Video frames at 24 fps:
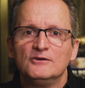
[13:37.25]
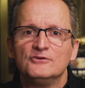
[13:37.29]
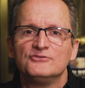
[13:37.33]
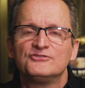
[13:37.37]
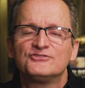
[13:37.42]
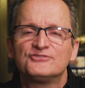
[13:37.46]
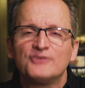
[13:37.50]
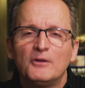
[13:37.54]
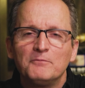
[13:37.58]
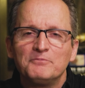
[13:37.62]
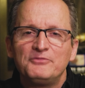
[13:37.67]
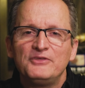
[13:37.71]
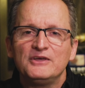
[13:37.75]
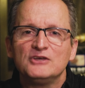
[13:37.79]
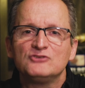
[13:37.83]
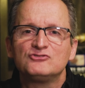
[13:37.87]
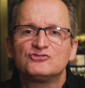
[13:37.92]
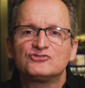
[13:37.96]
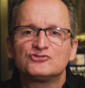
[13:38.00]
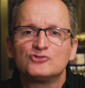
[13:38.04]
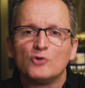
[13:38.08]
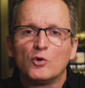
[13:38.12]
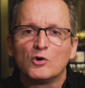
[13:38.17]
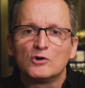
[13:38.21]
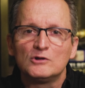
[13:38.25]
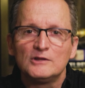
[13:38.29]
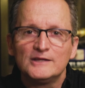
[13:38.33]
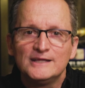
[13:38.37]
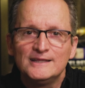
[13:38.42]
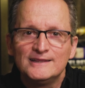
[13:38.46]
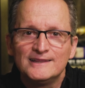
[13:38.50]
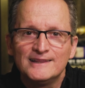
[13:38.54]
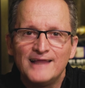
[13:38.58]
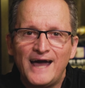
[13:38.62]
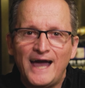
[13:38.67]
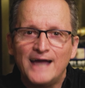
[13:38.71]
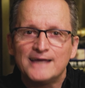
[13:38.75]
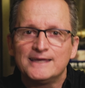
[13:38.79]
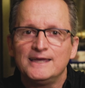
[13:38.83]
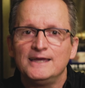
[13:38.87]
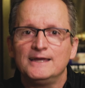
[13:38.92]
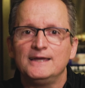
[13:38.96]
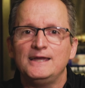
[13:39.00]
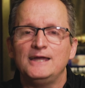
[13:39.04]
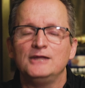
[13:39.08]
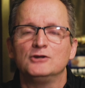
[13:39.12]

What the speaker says: something sorely lacking